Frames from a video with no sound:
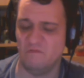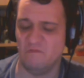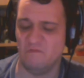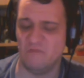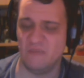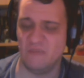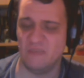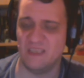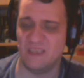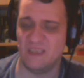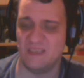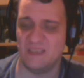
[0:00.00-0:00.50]

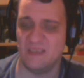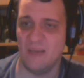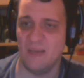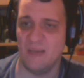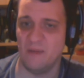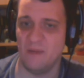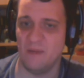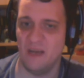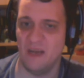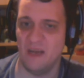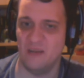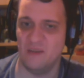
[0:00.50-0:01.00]
with some
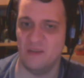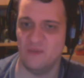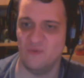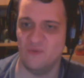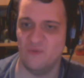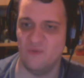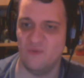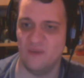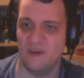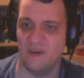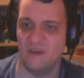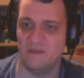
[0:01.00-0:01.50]
kind
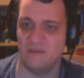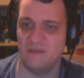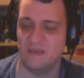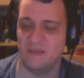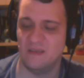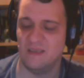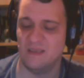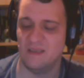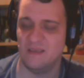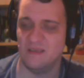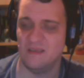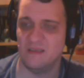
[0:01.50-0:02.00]
of
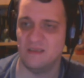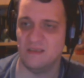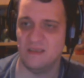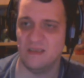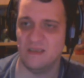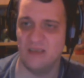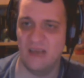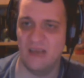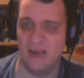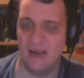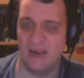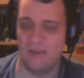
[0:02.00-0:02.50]

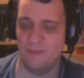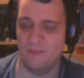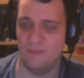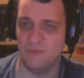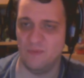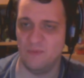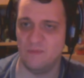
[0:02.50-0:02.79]
help